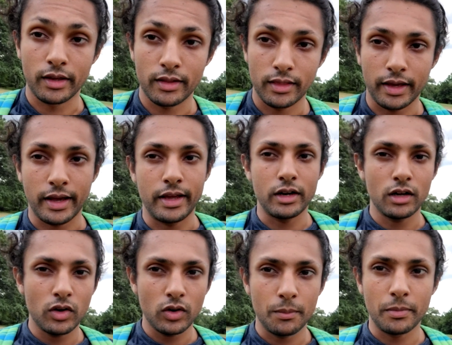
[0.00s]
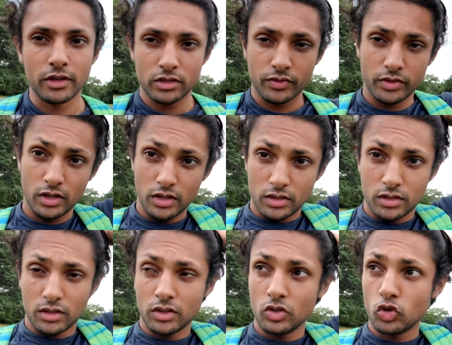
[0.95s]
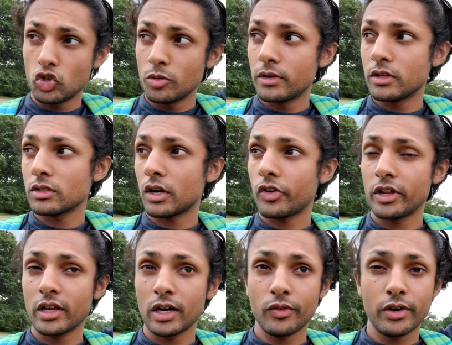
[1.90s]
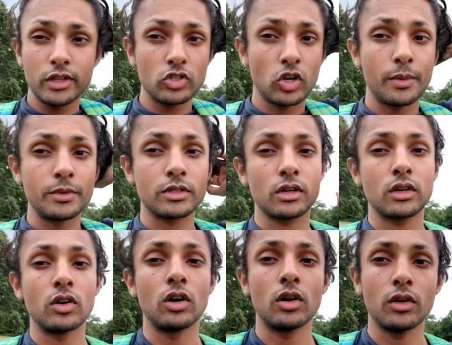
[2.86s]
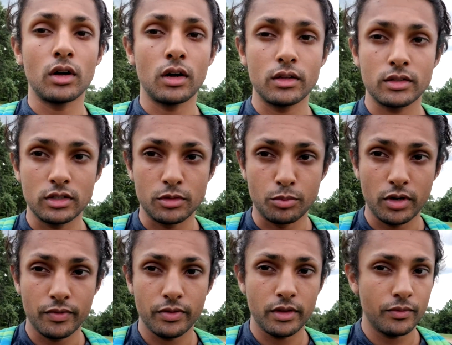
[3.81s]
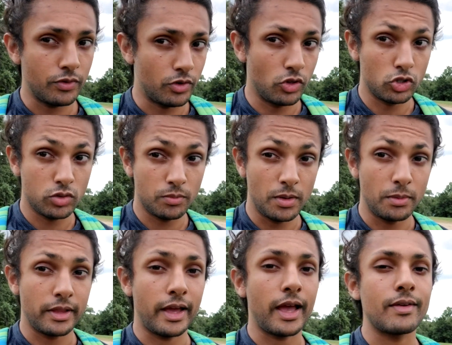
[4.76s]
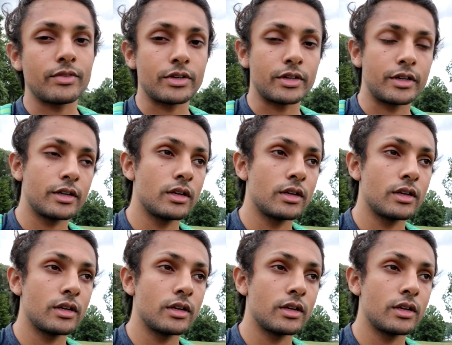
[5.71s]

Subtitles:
Like, I know a bunch of these YouTubers already covered it, so I'm just gonna go onto this briefly for those people that haven't heard.